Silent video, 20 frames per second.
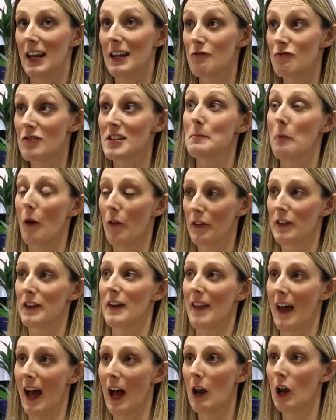response
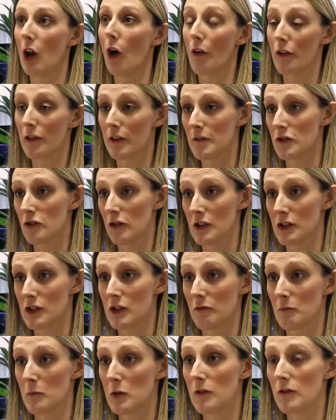to that, lots of trusts
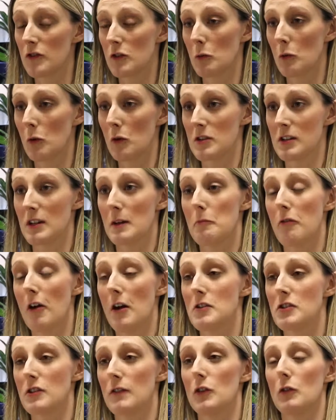have moved towards an
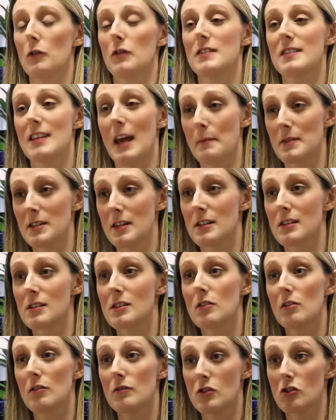approach of sort of
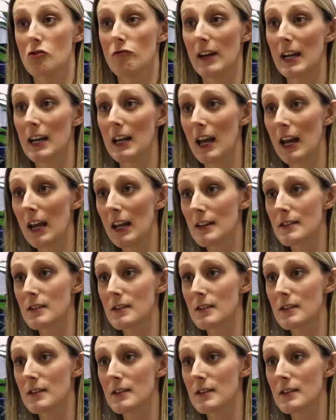sepsis screening.